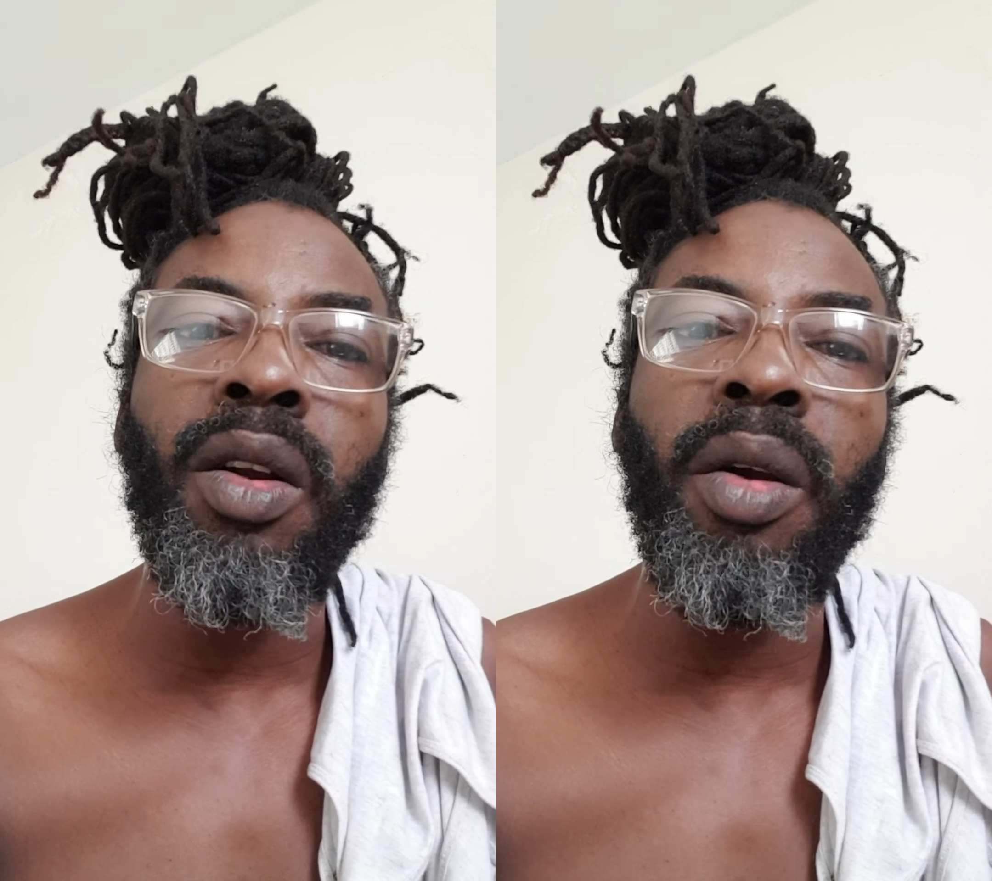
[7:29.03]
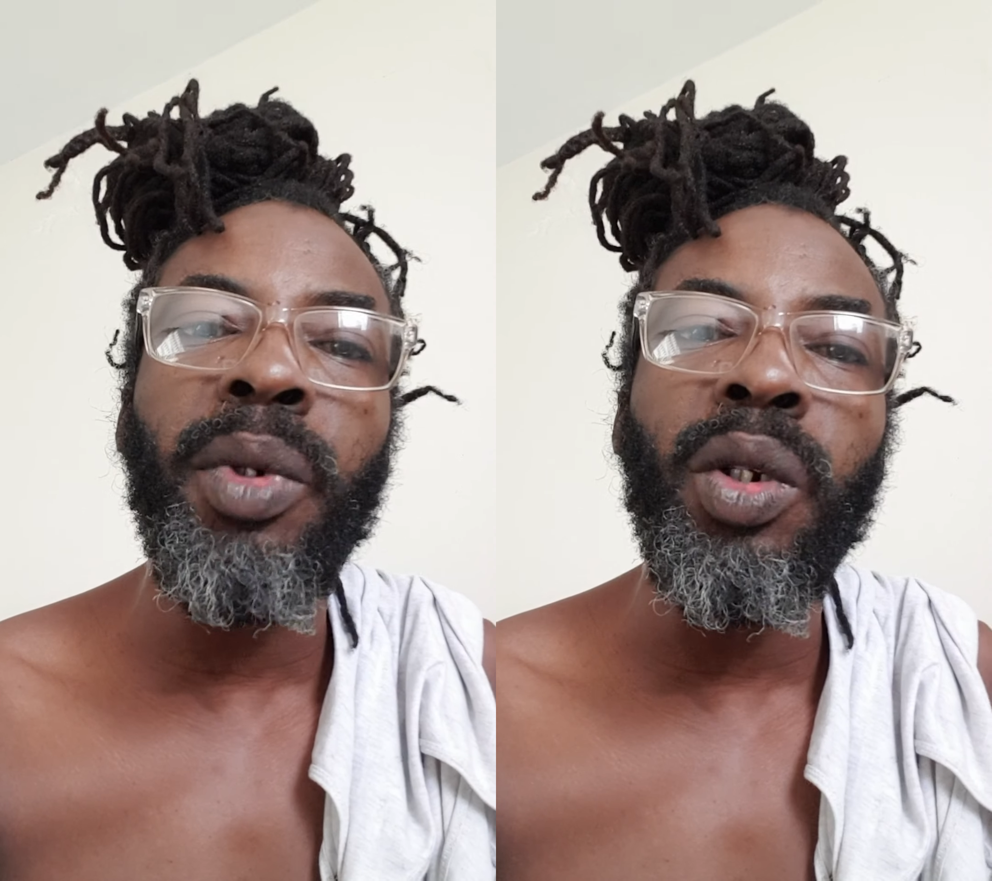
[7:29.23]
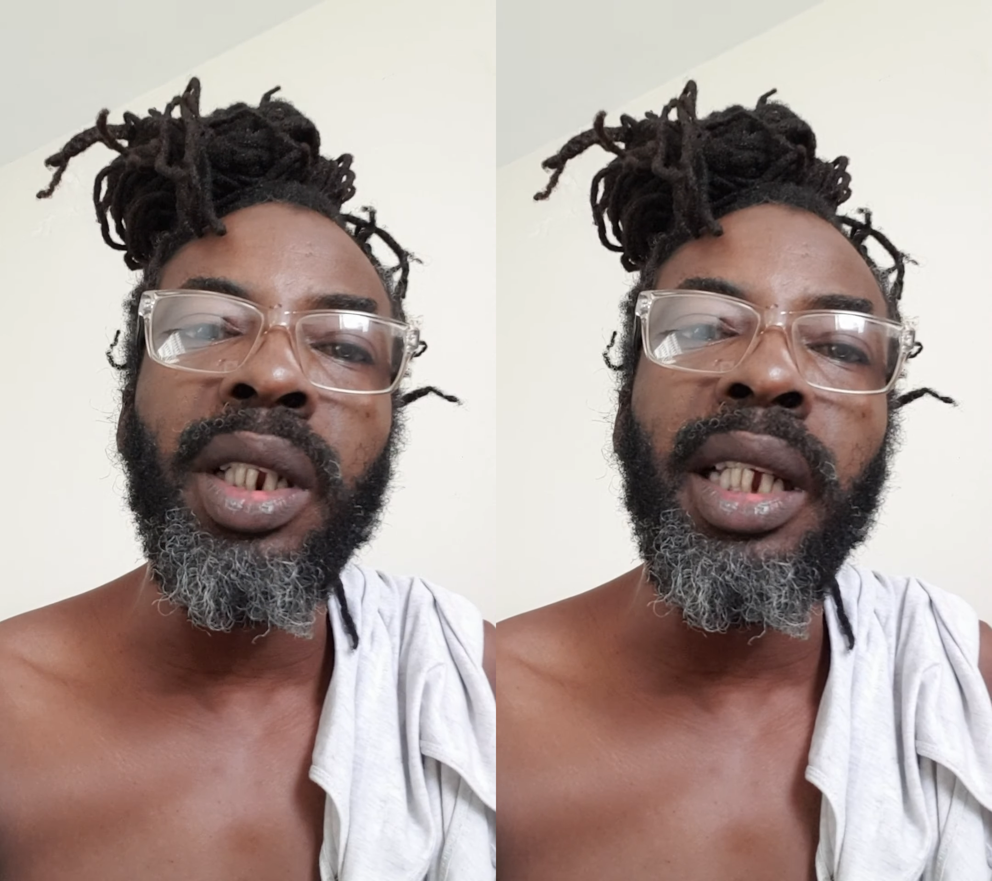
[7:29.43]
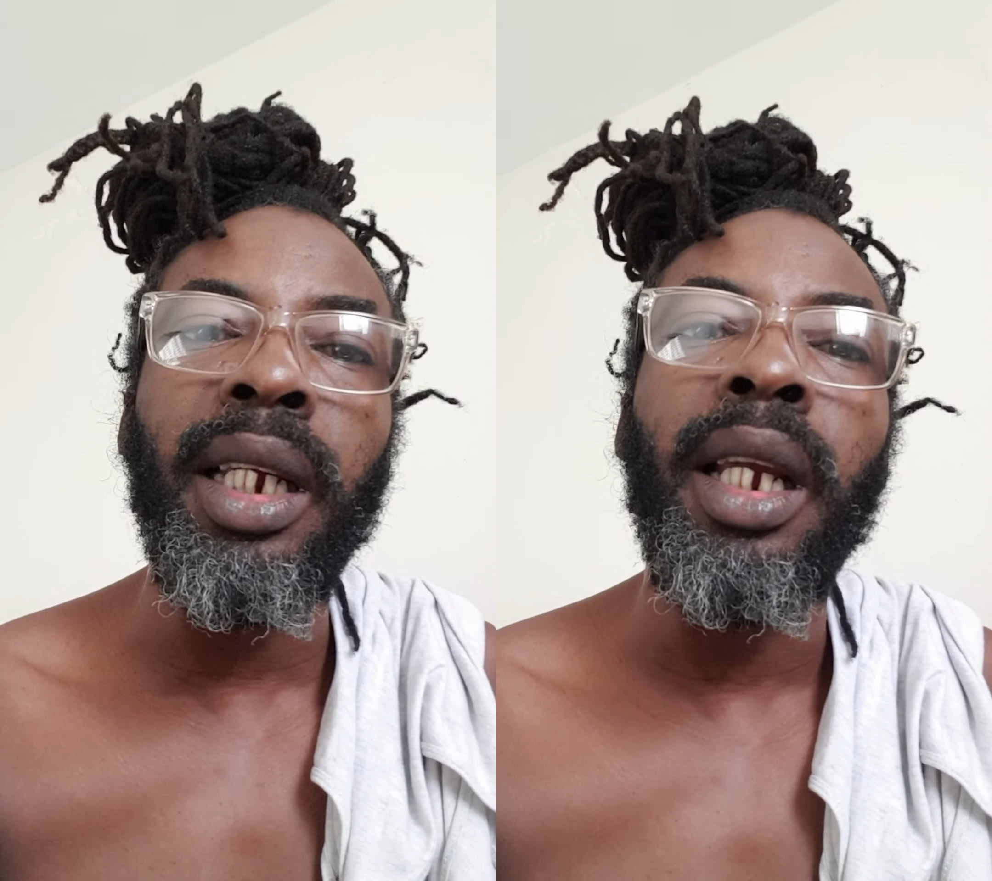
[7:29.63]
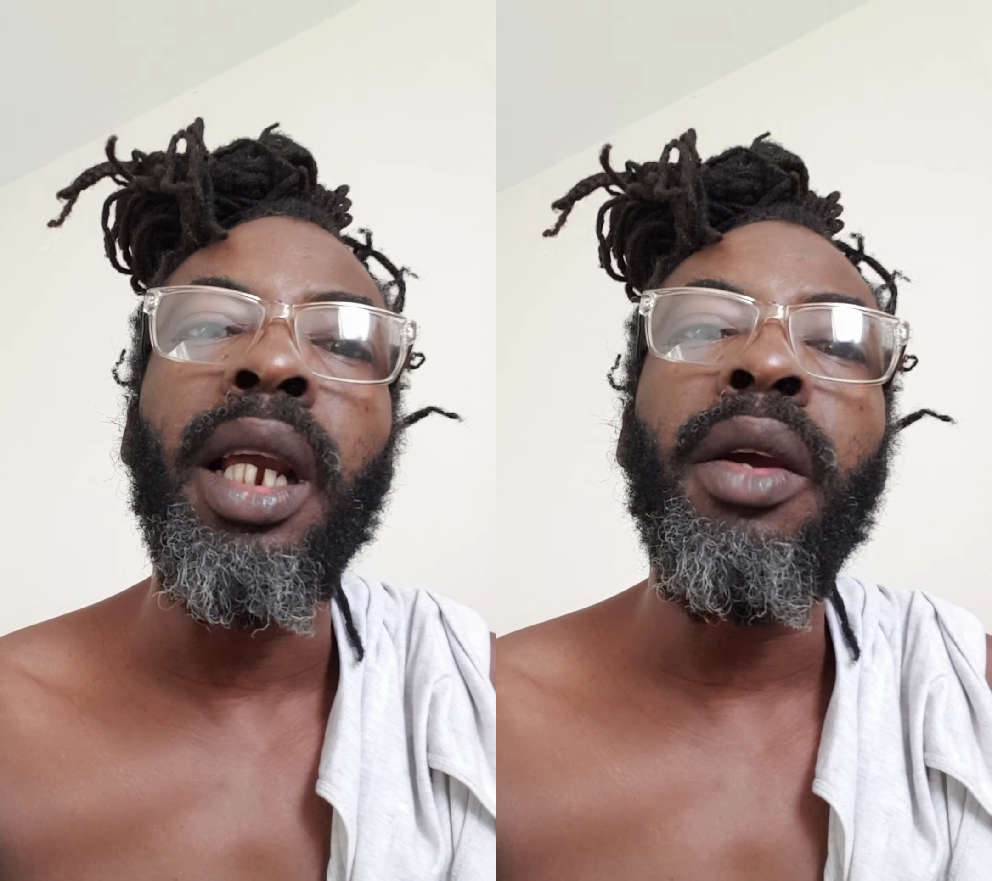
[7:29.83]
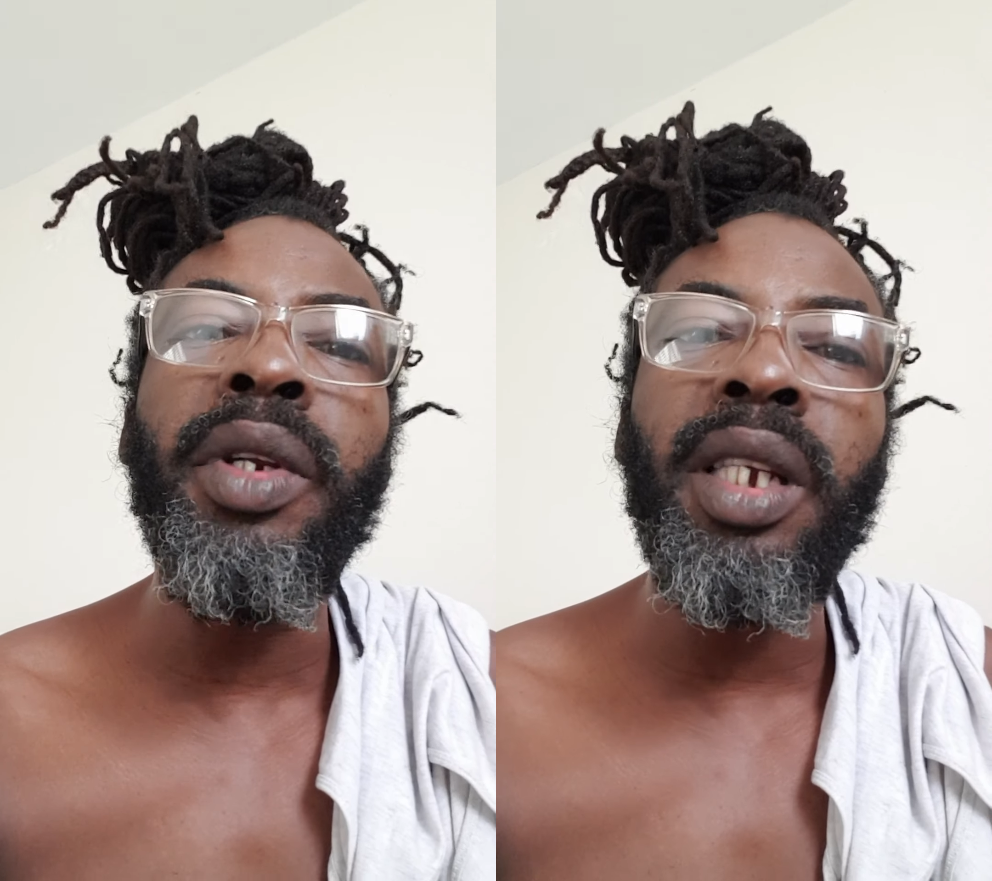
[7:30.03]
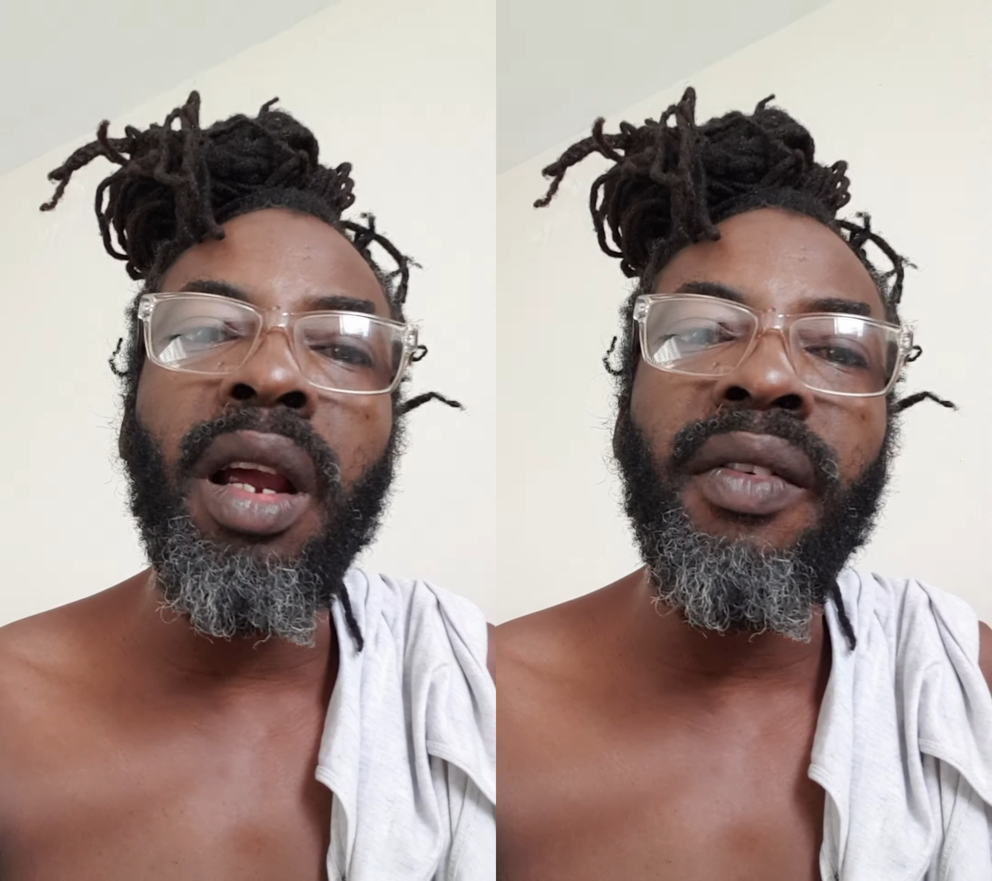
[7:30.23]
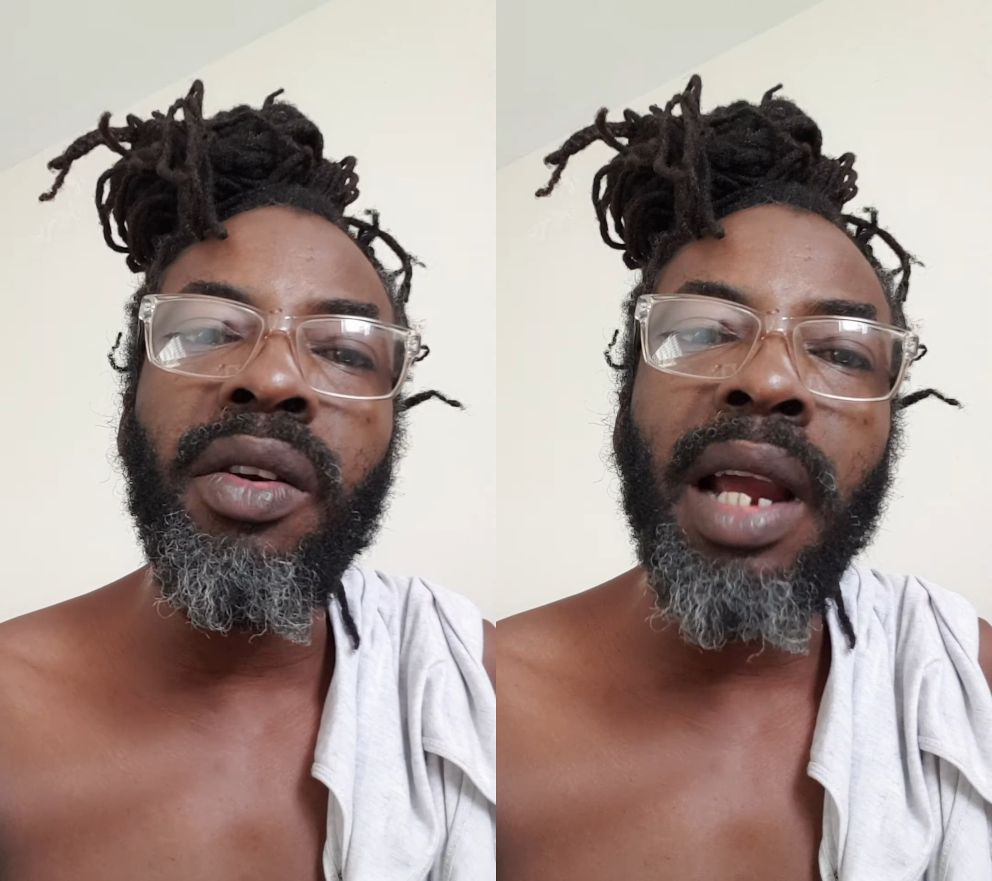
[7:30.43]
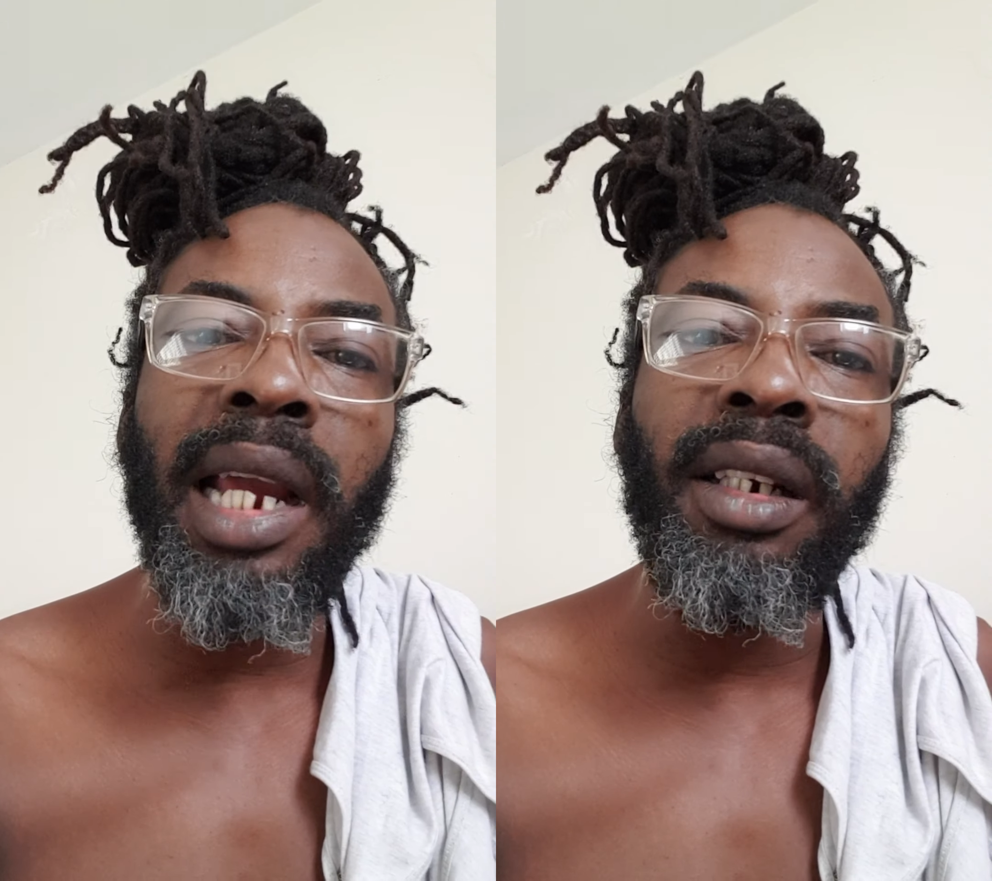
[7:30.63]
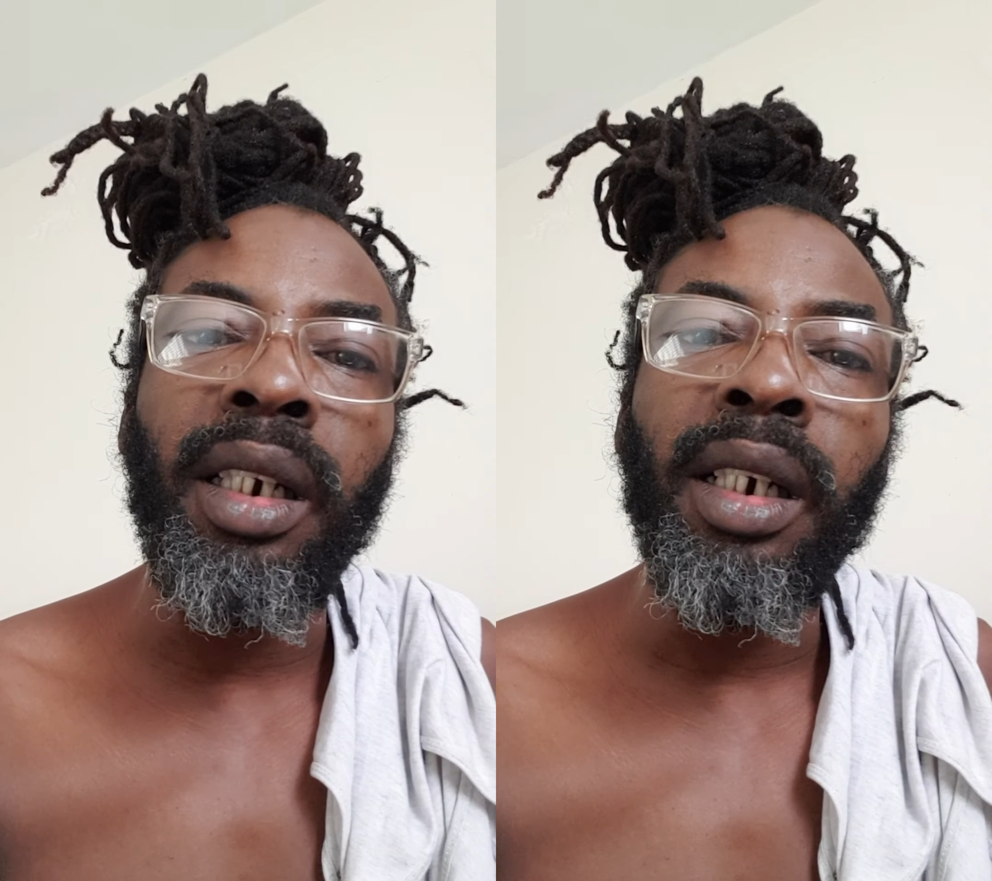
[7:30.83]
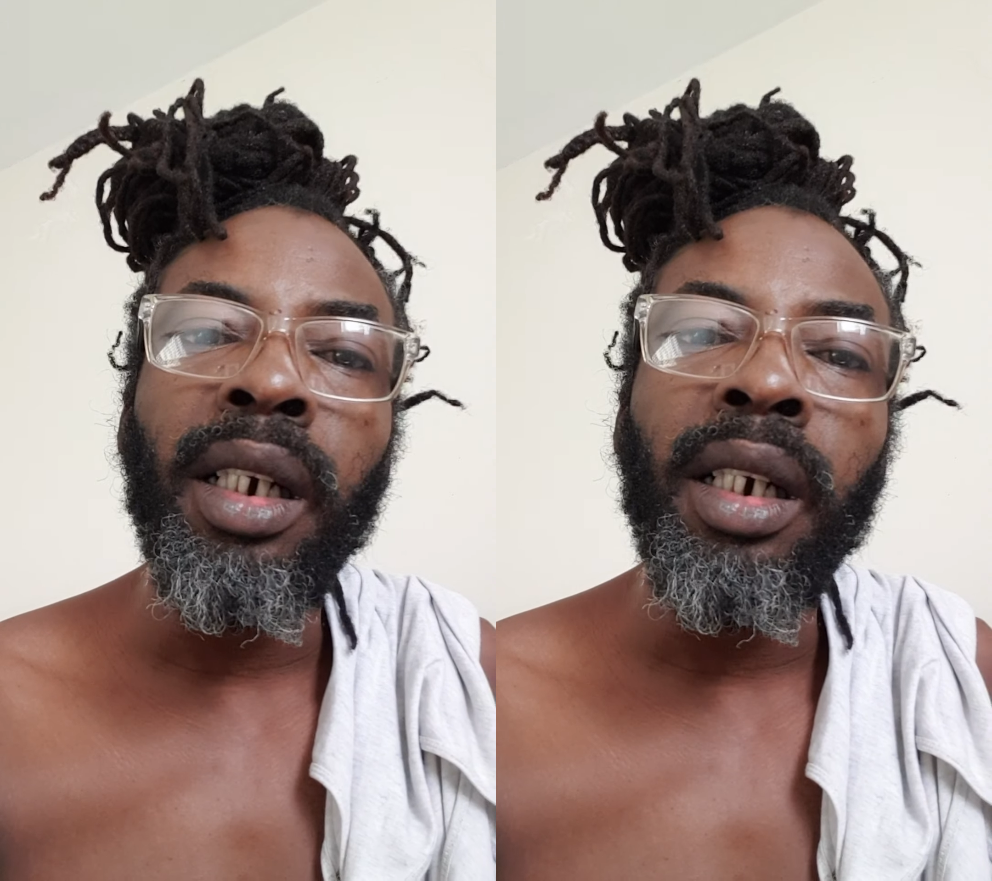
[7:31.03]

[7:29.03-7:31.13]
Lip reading: community reserve the right